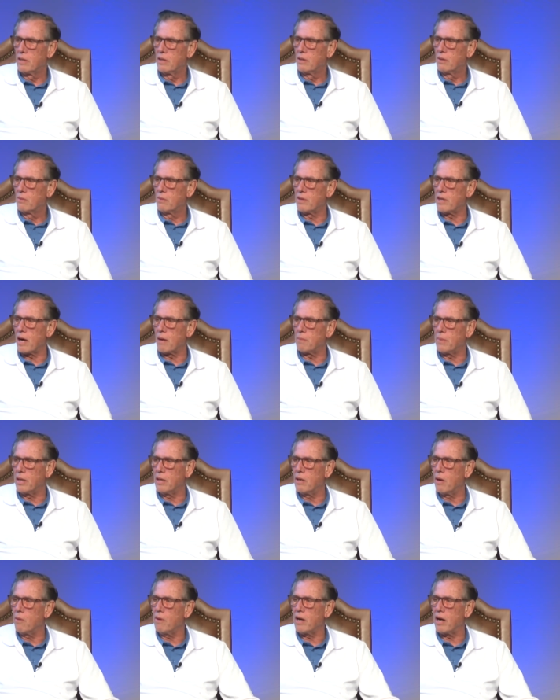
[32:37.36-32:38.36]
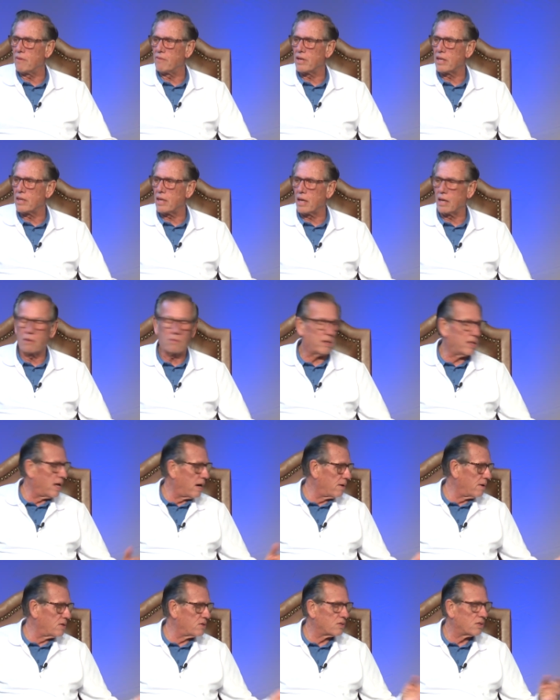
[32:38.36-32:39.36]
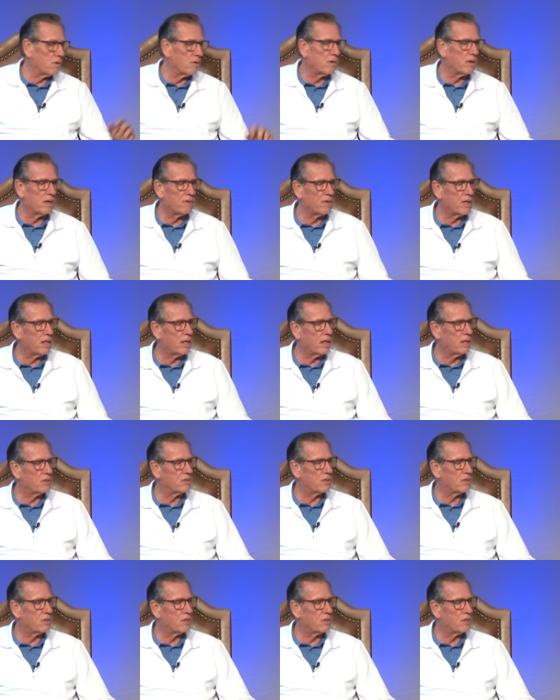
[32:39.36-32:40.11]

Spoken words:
Without me knowing everything, without us knowing everything.